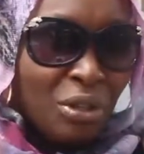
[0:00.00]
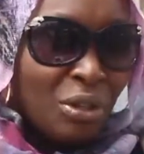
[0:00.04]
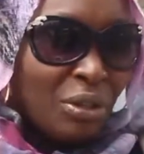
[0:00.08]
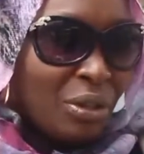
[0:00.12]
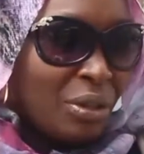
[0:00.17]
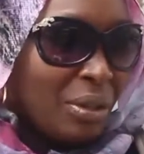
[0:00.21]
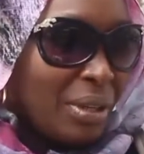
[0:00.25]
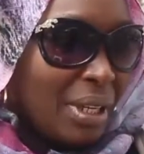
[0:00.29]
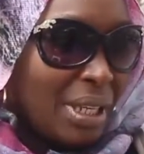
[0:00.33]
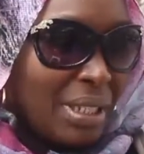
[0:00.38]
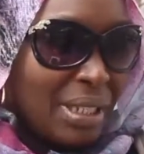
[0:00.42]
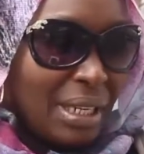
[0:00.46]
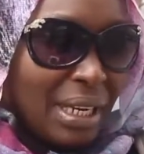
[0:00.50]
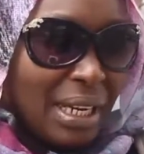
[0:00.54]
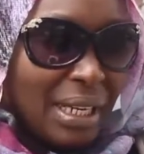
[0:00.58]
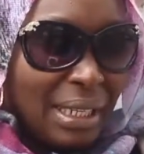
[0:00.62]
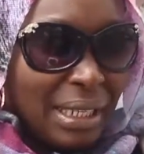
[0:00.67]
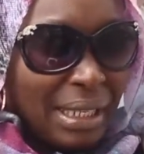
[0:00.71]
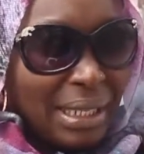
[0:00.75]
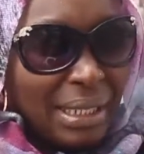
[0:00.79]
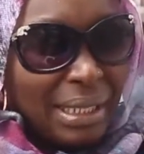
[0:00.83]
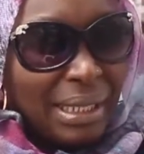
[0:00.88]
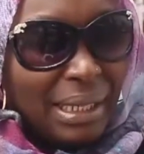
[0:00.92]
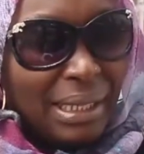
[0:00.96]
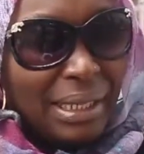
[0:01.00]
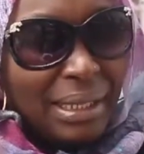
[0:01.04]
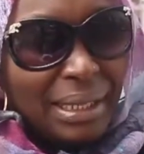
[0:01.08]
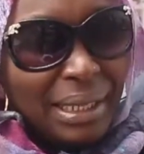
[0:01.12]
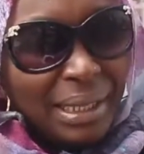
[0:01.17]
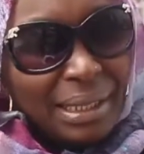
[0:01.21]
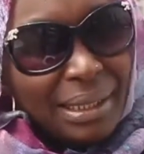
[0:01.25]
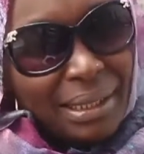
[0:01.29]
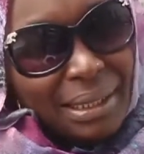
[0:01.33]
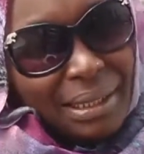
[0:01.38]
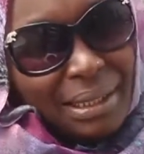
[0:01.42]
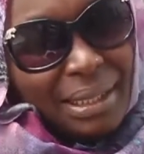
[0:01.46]
so it's
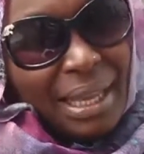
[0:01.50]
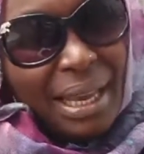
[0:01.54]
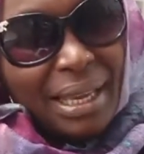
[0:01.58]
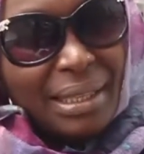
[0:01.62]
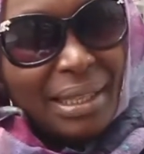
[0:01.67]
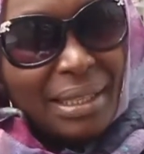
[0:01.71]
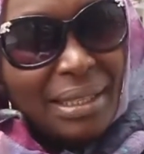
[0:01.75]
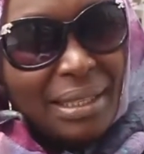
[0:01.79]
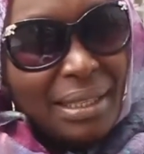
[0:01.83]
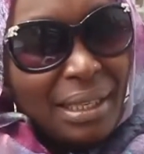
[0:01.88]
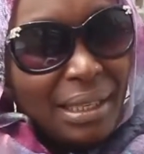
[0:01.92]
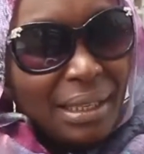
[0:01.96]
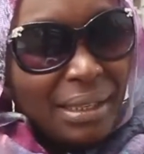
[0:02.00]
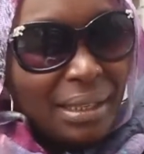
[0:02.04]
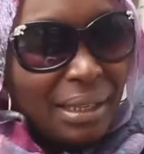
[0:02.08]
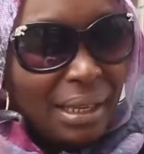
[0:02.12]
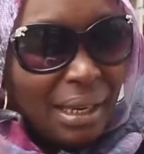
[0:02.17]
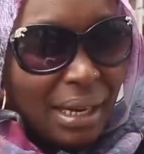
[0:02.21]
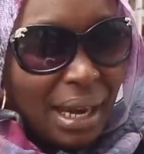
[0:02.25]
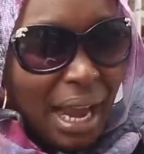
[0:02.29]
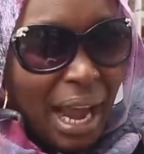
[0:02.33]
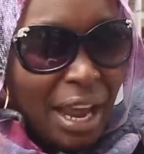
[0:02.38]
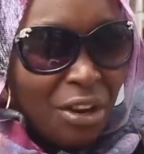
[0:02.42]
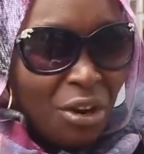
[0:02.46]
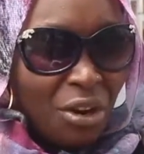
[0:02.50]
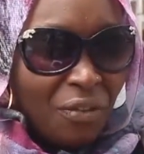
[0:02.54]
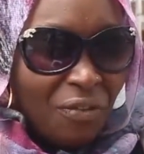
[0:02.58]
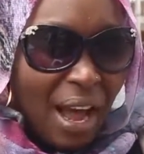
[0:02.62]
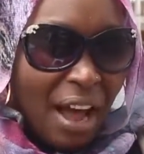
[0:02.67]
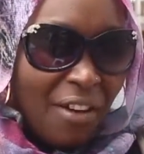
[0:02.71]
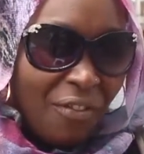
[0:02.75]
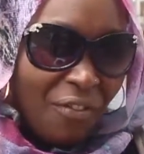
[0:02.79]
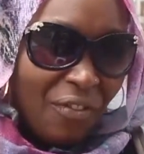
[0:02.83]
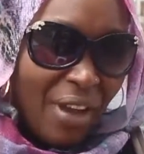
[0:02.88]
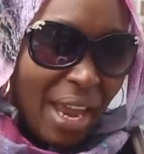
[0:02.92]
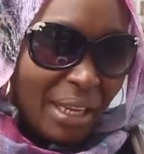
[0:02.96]
like this thing kind
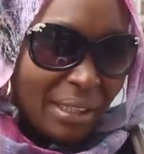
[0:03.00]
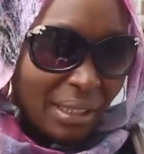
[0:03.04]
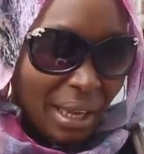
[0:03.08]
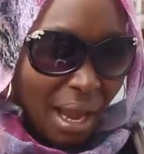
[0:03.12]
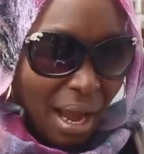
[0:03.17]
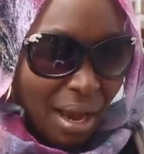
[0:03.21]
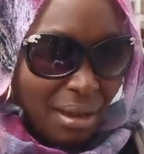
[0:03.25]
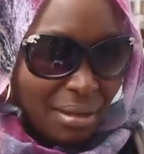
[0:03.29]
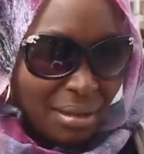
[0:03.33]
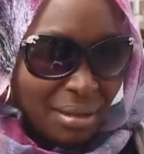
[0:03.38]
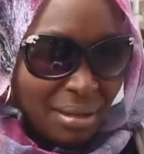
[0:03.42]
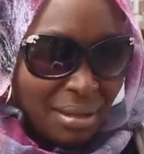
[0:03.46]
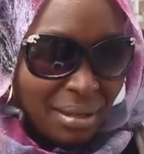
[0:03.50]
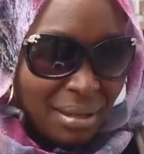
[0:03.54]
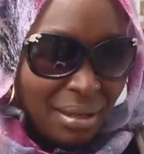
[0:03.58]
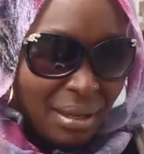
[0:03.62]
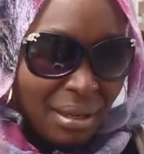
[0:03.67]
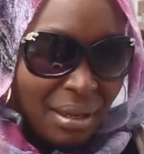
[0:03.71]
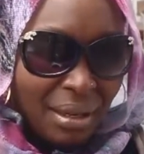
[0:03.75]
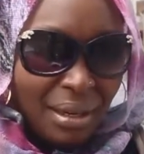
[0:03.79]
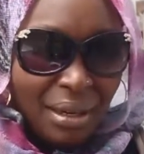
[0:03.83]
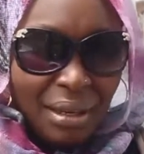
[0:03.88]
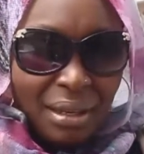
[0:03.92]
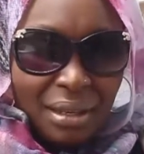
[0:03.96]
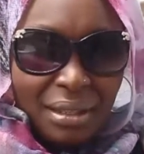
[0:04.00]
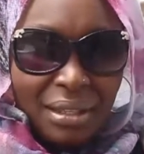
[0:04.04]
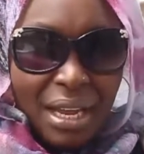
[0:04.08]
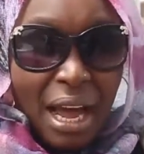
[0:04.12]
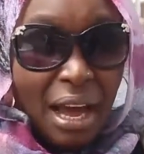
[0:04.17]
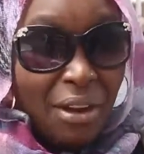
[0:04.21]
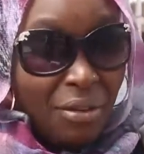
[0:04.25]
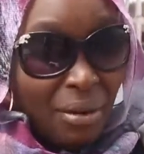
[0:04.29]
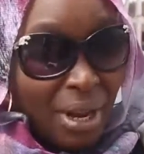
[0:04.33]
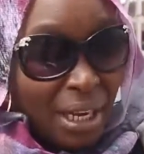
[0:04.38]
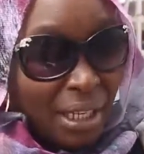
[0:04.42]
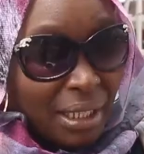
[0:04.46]
of affect us
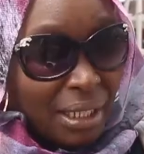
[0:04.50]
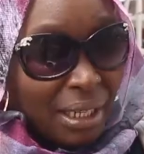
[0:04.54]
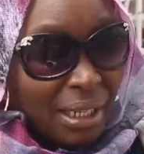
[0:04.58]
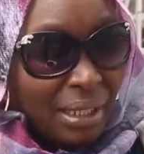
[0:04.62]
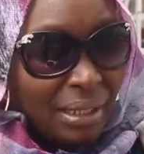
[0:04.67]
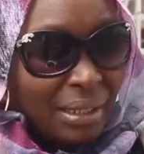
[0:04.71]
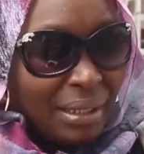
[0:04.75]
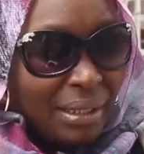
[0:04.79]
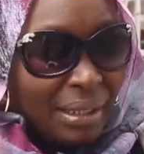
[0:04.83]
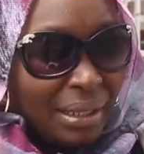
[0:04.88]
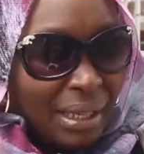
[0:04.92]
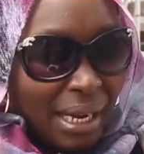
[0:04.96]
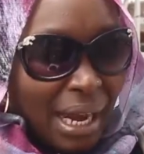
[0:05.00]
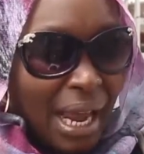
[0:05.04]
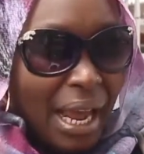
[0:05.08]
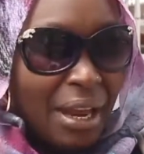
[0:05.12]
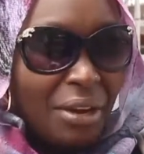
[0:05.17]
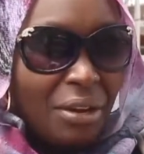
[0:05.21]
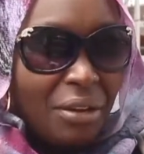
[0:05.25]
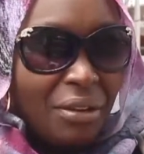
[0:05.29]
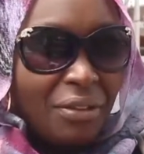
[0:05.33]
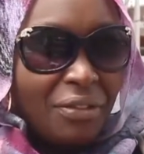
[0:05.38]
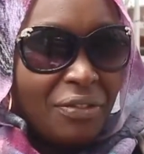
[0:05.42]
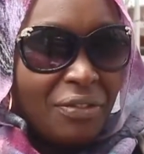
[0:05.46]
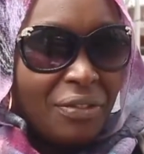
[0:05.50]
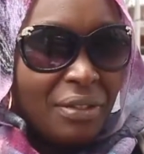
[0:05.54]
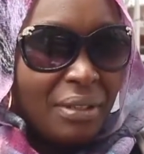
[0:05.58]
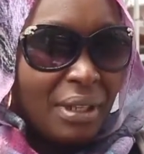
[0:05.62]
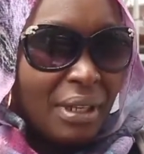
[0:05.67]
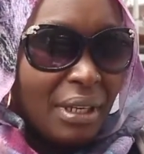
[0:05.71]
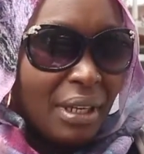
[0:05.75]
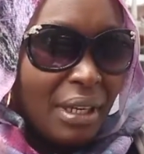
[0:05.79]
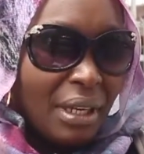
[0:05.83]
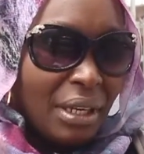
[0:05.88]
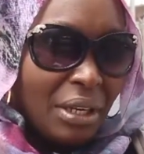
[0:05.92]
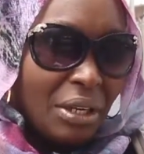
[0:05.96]
directly,
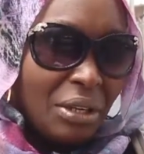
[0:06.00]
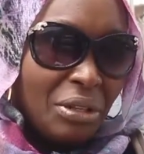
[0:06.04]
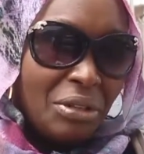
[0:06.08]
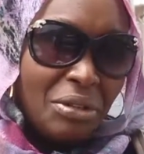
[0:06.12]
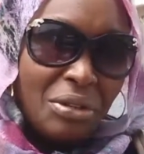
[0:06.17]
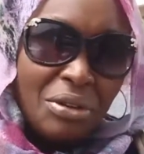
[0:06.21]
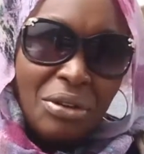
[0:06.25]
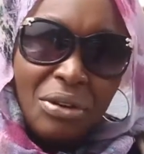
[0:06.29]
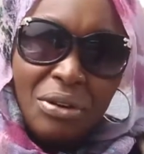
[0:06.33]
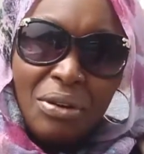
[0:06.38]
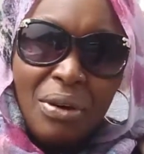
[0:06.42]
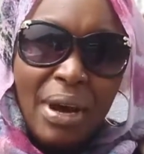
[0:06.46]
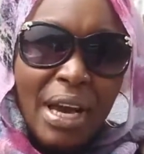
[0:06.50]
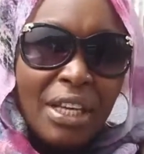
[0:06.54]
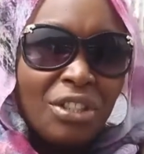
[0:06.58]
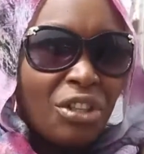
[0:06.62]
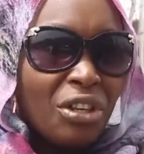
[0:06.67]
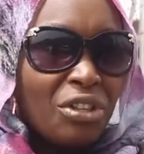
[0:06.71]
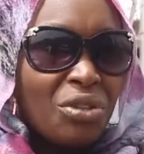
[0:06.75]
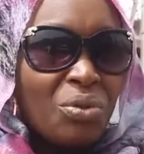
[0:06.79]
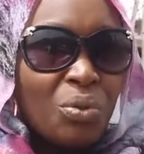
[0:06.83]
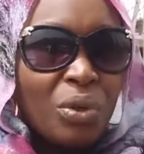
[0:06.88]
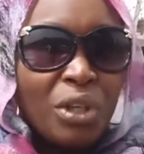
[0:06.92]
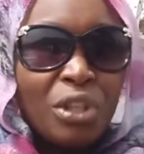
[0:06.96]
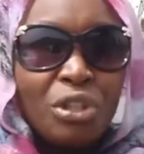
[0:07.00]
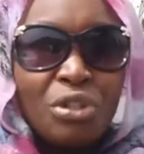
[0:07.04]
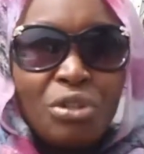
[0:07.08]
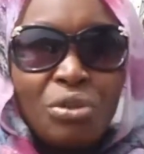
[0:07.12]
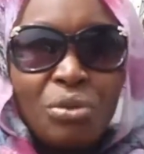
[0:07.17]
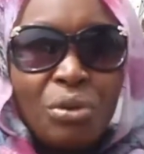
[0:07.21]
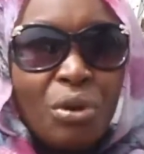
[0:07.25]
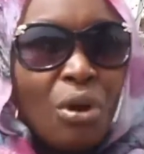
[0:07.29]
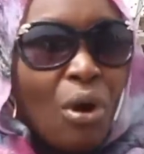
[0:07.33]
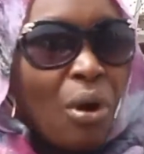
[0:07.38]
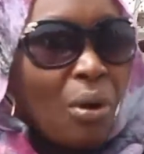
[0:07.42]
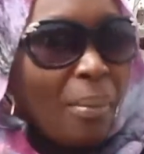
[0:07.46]
So I just
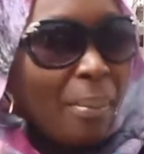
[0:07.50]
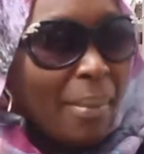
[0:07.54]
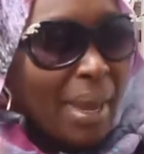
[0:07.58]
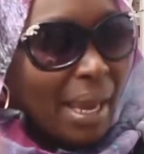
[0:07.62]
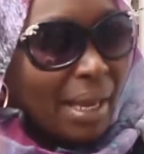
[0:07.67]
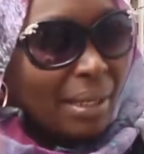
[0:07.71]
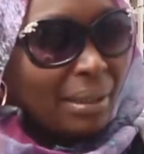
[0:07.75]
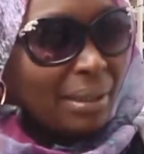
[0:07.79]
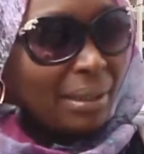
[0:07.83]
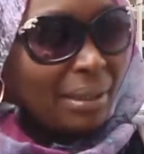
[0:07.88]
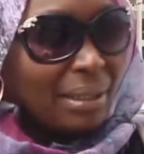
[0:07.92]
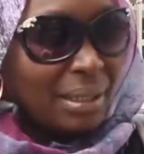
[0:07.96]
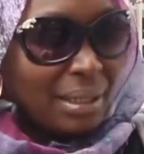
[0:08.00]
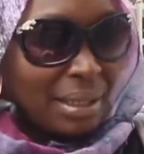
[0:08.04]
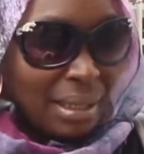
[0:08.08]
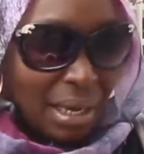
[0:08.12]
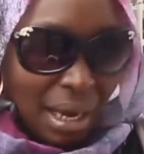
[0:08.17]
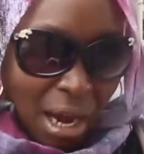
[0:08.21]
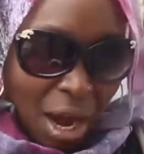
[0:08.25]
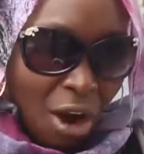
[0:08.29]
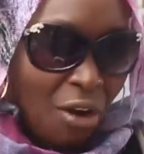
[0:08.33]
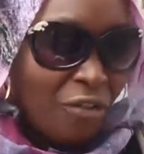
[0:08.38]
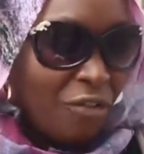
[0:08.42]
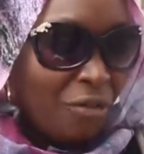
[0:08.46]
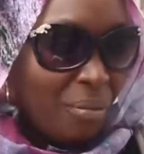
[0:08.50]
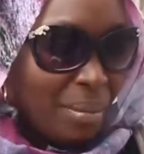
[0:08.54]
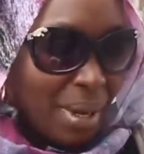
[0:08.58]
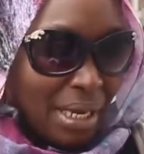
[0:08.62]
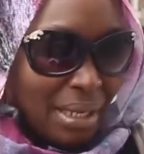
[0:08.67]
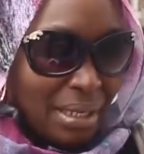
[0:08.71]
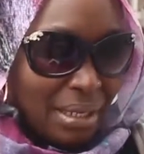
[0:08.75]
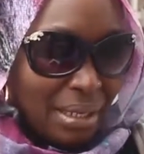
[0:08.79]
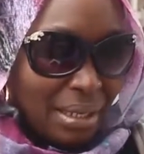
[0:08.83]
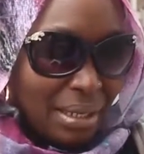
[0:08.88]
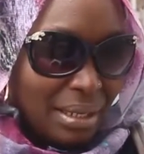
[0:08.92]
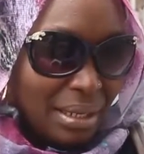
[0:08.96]
want to commend this
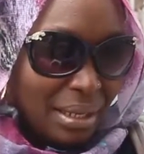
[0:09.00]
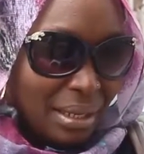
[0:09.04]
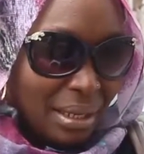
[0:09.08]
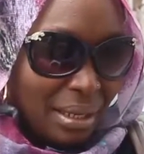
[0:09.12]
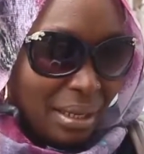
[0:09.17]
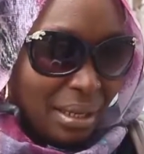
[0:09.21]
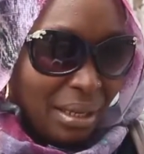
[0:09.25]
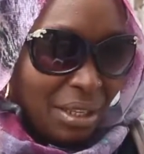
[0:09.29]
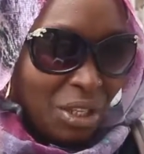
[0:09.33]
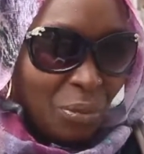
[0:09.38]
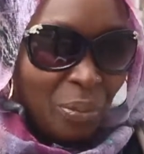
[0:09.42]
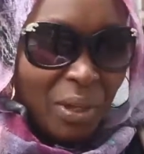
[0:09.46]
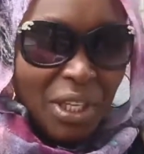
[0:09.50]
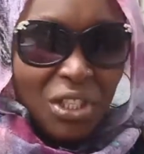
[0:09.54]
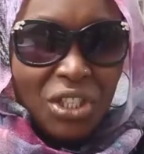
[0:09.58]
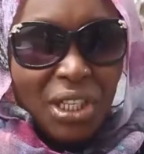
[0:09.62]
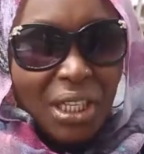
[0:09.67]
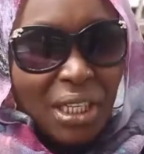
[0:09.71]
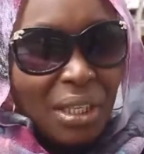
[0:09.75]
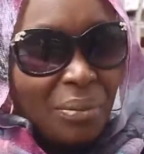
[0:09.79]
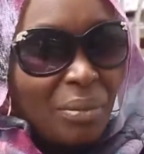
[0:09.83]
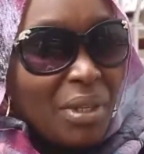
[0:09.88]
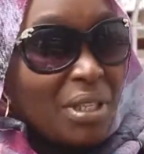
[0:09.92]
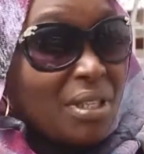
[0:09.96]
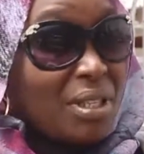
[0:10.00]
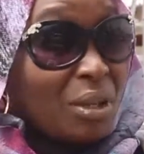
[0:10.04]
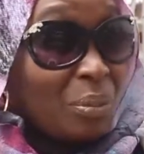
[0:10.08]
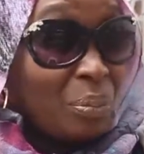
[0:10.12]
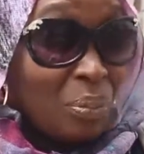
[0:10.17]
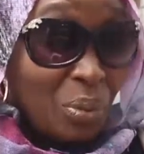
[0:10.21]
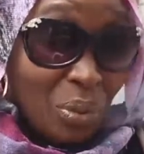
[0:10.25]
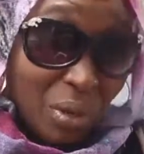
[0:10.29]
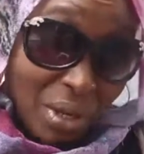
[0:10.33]
government, especially Mr.